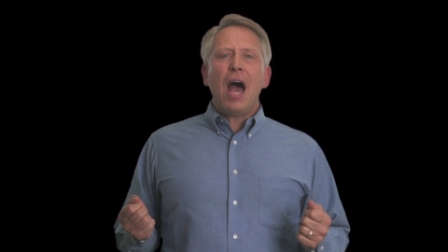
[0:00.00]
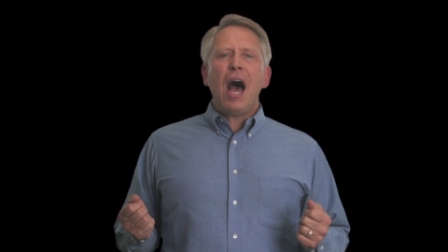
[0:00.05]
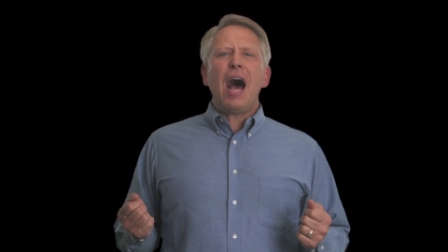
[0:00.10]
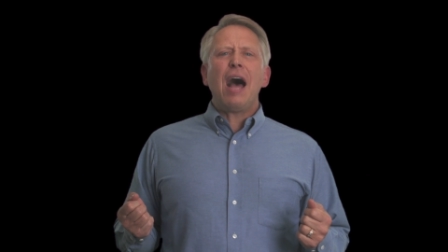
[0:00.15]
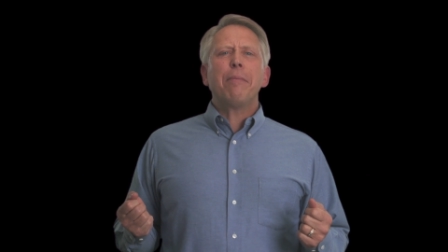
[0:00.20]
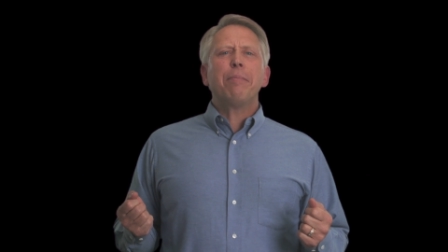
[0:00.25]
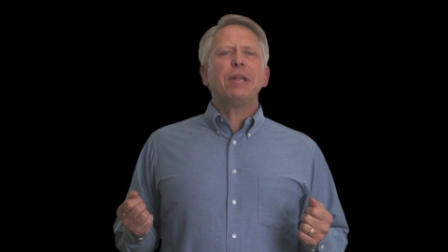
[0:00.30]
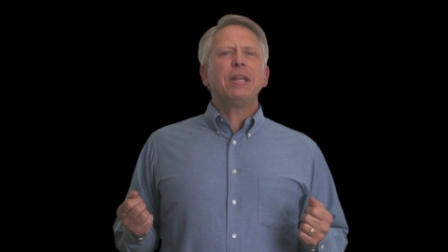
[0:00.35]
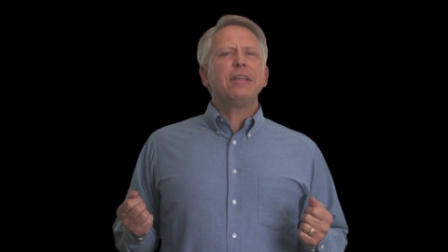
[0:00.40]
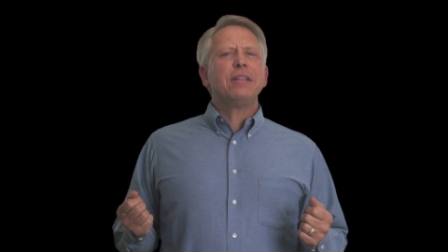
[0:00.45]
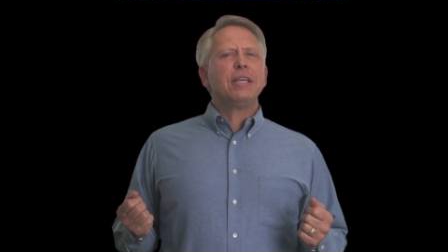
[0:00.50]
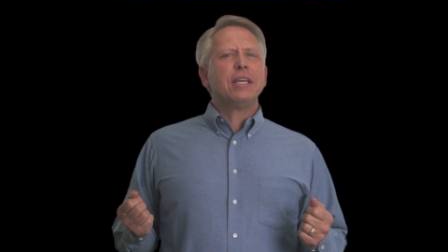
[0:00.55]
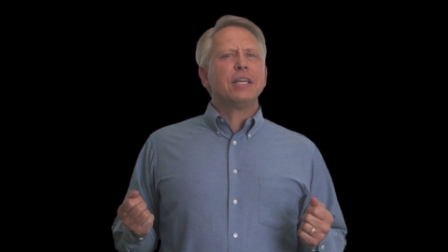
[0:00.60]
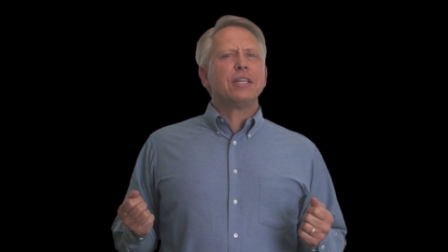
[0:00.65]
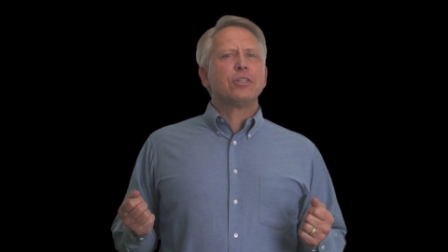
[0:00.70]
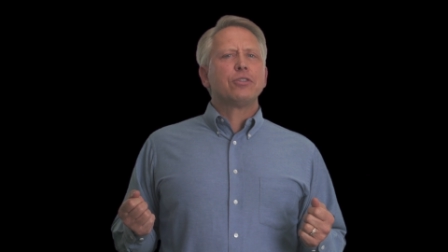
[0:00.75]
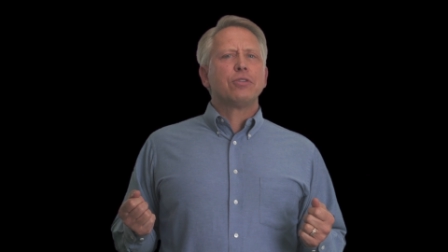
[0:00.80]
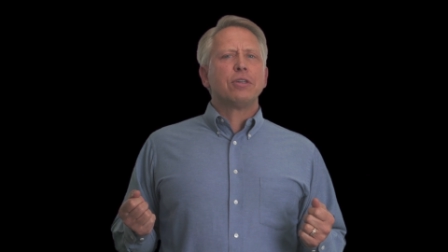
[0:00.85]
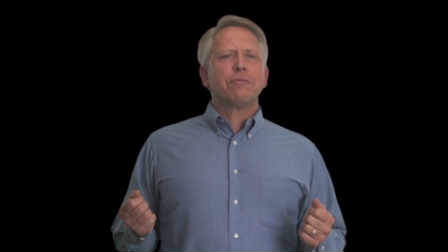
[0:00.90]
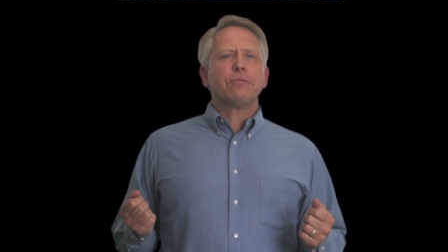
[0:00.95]
I've been in the
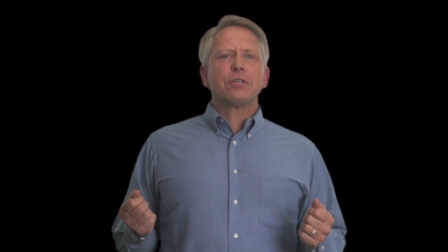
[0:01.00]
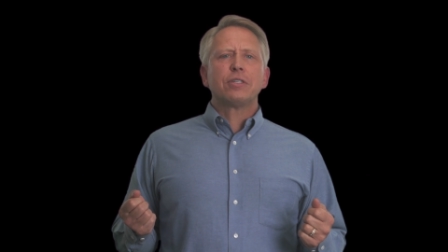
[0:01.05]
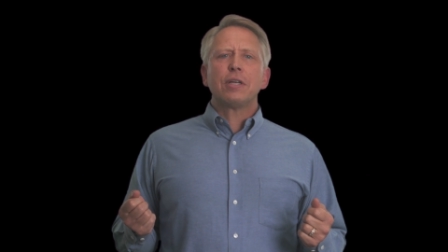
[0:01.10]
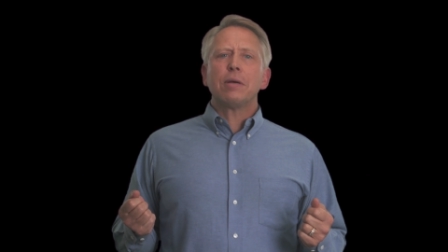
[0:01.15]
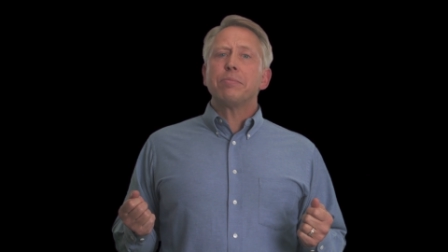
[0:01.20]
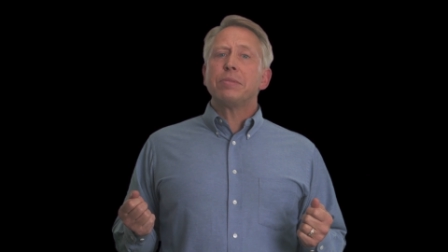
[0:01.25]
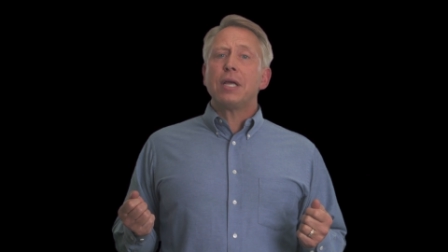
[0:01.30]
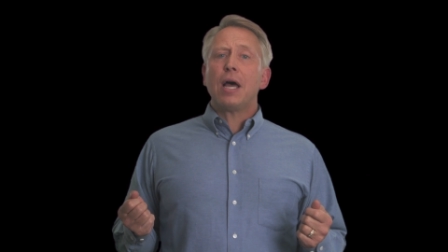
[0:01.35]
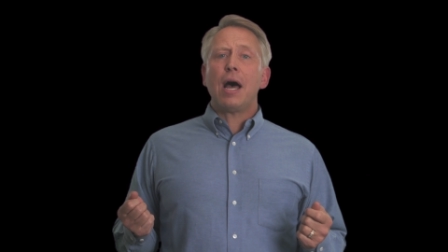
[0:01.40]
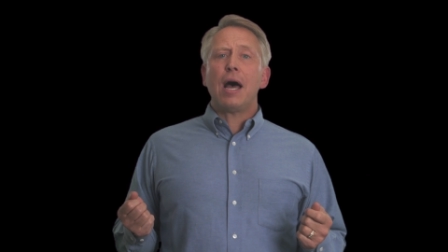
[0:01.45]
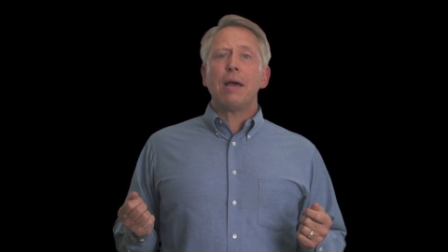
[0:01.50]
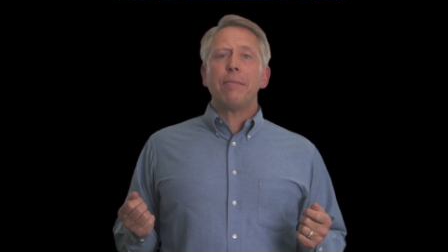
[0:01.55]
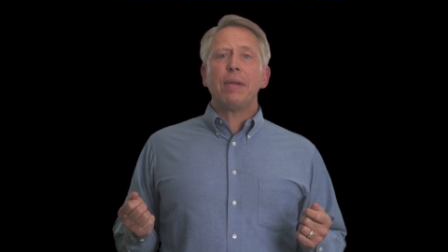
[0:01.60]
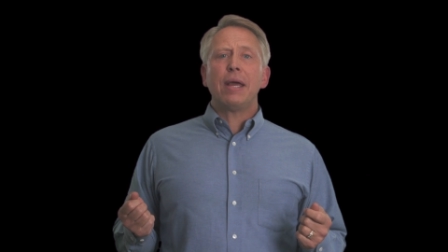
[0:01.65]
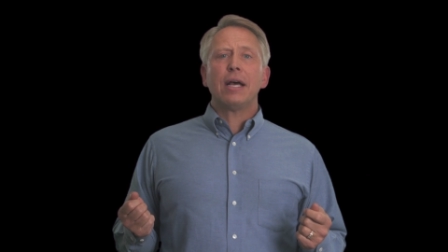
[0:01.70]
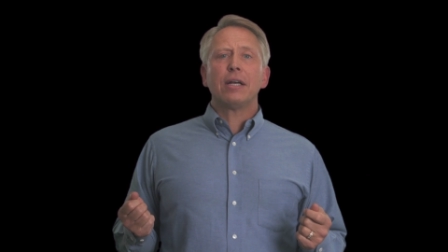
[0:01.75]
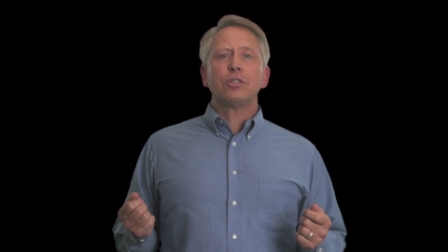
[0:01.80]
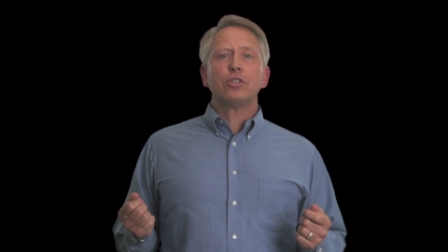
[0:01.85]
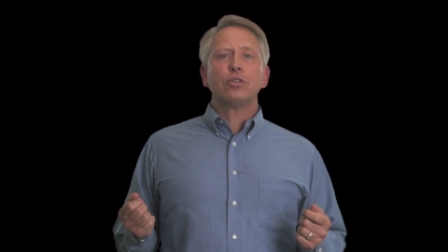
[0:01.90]
industry for some time now,